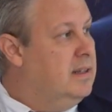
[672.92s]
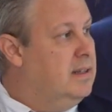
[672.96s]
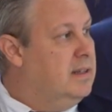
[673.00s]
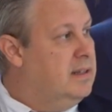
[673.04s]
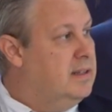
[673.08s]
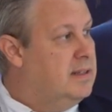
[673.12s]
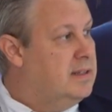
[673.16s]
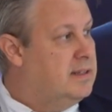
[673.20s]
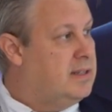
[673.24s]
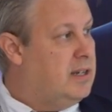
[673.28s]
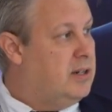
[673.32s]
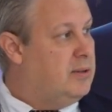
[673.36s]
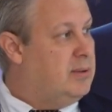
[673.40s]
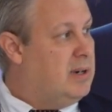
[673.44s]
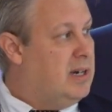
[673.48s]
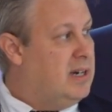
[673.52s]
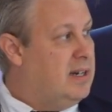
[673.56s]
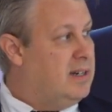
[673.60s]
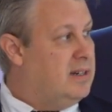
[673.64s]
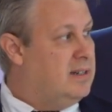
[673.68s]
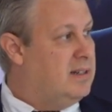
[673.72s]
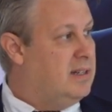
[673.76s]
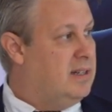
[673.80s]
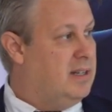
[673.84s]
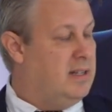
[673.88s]

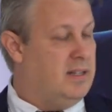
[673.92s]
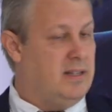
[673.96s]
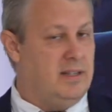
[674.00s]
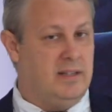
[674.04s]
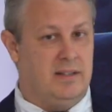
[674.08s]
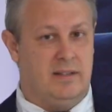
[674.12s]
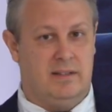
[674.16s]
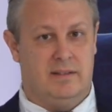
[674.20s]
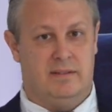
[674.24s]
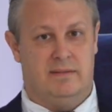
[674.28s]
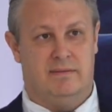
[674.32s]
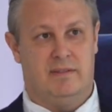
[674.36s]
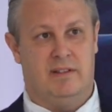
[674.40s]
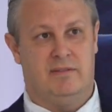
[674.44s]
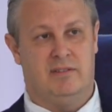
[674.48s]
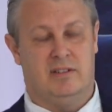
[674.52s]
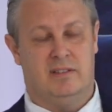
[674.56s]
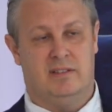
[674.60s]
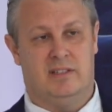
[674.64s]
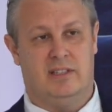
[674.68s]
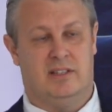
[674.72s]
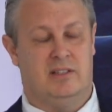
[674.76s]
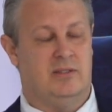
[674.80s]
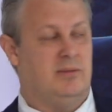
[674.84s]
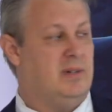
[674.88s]
So we
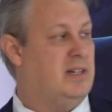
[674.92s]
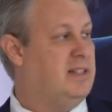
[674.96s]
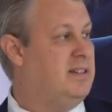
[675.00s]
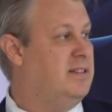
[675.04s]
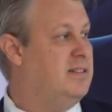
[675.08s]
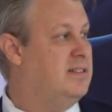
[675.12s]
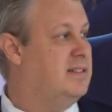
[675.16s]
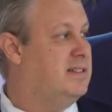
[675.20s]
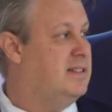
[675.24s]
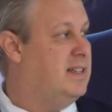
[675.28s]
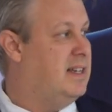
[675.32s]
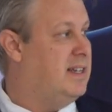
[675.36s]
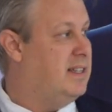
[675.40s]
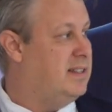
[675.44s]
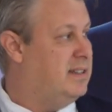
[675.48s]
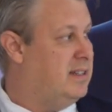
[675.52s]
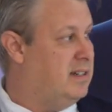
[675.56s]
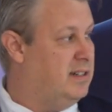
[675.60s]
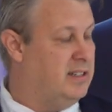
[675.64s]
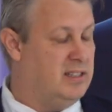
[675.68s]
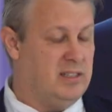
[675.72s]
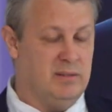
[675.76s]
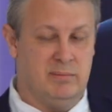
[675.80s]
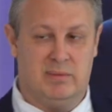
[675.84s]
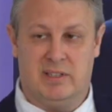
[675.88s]
wanted to understand a
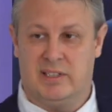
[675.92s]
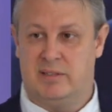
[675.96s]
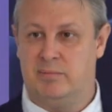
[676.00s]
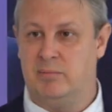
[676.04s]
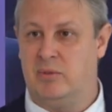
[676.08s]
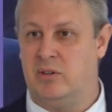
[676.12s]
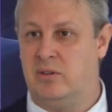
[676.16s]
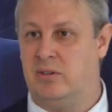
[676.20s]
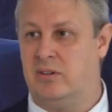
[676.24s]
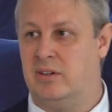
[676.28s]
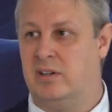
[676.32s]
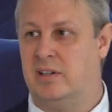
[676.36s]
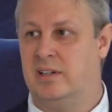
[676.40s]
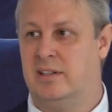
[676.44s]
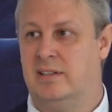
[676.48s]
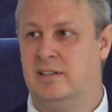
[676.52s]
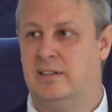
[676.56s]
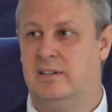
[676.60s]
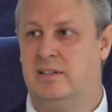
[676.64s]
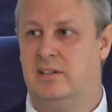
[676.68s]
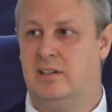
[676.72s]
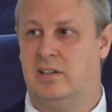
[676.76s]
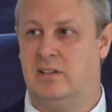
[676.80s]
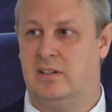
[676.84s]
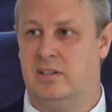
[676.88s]
little bit more
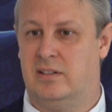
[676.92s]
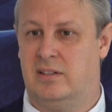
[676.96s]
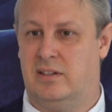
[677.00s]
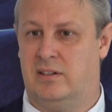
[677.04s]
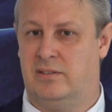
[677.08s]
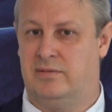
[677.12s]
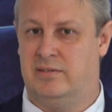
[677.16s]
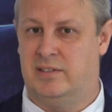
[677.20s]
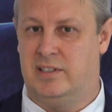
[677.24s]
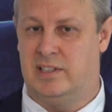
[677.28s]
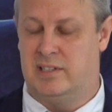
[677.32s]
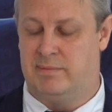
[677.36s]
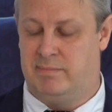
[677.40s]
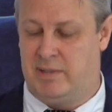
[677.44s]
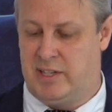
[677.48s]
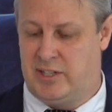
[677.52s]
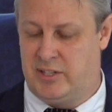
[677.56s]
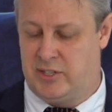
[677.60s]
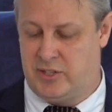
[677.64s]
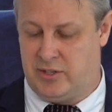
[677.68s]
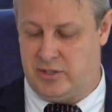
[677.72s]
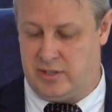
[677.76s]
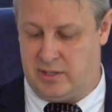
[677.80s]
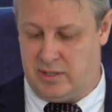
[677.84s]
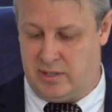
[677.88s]
of this
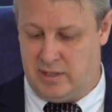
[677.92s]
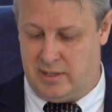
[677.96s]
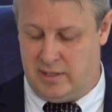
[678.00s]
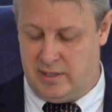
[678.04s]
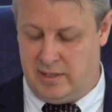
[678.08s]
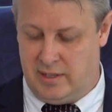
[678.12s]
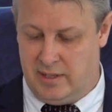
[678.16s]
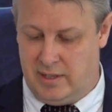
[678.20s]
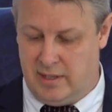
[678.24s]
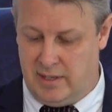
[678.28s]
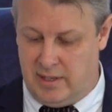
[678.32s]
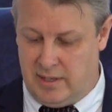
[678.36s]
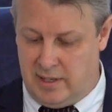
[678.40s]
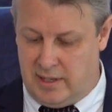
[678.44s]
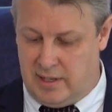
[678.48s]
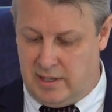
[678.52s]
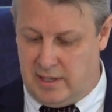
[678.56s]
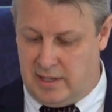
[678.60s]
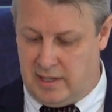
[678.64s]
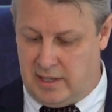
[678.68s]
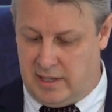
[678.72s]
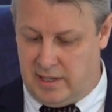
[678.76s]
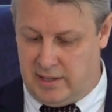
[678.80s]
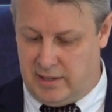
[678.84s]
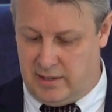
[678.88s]
picture,
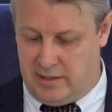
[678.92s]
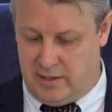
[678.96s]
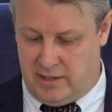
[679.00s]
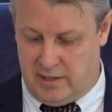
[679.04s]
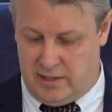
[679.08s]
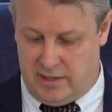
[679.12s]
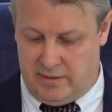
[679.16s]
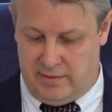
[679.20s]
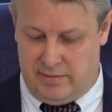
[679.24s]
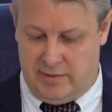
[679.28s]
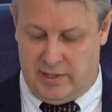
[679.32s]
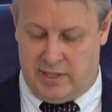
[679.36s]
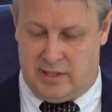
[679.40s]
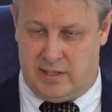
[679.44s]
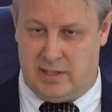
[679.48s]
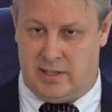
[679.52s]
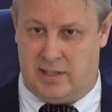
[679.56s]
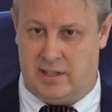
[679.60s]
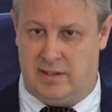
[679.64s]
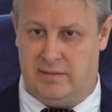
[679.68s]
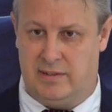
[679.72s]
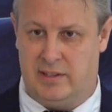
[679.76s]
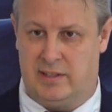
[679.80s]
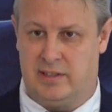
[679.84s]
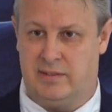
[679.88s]
and with
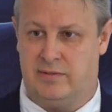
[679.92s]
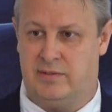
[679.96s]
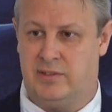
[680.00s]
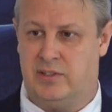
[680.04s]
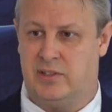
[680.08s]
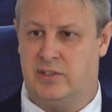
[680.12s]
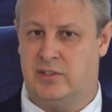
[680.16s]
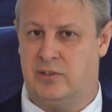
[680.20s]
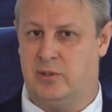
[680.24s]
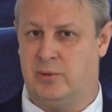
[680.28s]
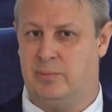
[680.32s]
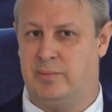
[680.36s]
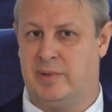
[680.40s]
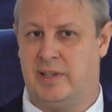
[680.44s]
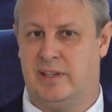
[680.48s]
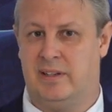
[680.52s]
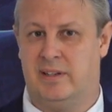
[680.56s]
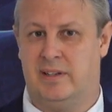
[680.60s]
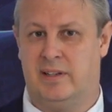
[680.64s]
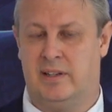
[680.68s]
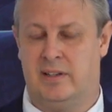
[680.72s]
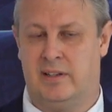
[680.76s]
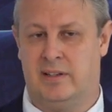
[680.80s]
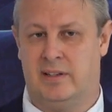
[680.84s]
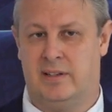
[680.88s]
a work group
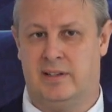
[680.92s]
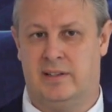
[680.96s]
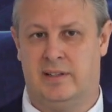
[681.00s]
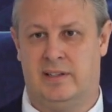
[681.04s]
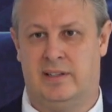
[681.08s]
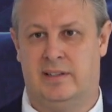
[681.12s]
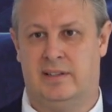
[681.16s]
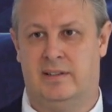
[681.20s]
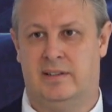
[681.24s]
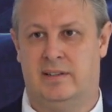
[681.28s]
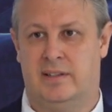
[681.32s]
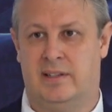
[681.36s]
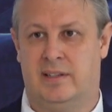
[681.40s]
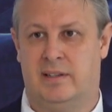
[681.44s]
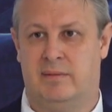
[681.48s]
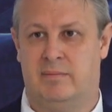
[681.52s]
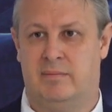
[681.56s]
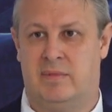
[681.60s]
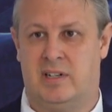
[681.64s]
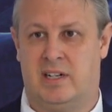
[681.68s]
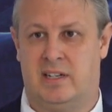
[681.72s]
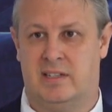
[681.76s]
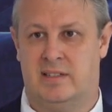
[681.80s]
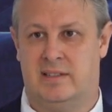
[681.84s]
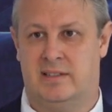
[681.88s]
in
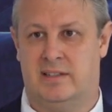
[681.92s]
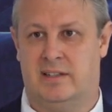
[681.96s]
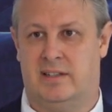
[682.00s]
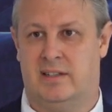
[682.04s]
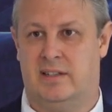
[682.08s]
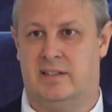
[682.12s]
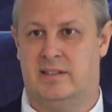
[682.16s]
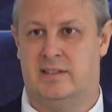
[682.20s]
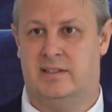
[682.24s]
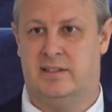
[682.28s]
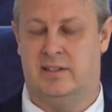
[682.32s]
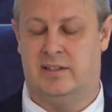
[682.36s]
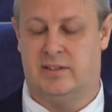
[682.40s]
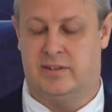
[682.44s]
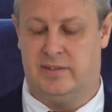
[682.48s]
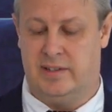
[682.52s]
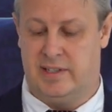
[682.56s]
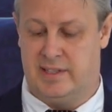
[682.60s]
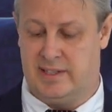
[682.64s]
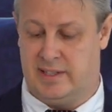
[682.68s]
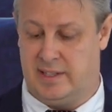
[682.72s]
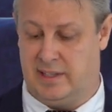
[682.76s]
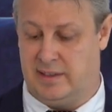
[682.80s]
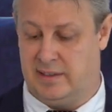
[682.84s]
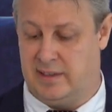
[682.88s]
Brussels,
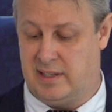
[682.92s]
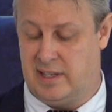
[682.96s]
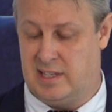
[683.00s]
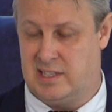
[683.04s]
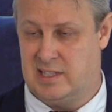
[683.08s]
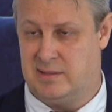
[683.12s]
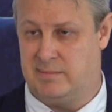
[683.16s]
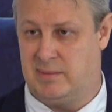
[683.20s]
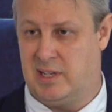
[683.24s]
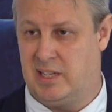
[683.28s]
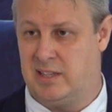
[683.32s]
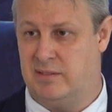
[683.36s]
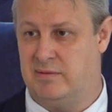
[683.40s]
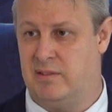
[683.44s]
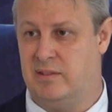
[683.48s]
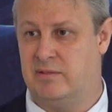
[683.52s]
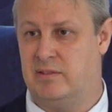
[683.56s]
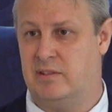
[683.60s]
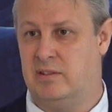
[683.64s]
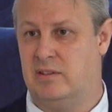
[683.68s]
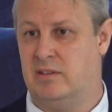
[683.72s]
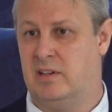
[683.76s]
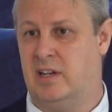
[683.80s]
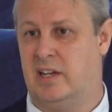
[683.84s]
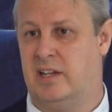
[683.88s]
Christine Desmet, we
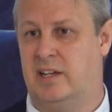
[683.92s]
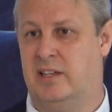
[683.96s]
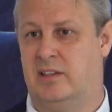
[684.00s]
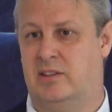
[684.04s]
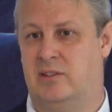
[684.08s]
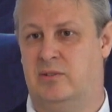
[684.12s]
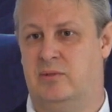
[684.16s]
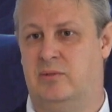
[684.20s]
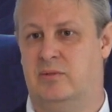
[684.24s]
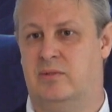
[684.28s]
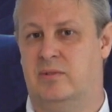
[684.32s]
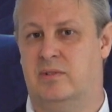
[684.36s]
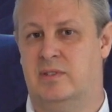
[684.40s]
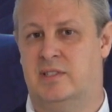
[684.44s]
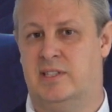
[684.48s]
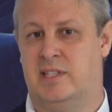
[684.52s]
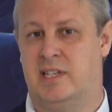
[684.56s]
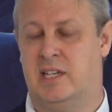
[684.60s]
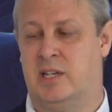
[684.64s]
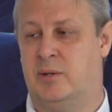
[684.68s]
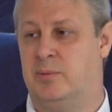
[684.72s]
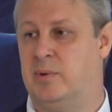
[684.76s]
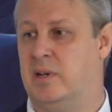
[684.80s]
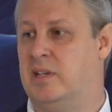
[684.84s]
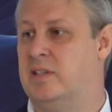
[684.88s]
were lucky to
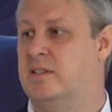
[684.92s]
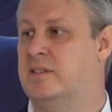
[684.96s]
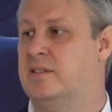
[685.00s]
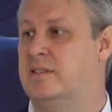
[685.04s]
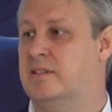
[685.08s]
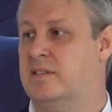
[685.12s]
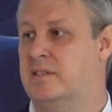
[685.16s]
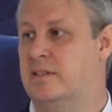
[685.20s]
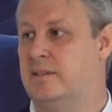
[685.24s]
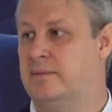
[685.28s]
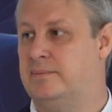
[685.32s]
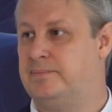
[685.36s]
sequence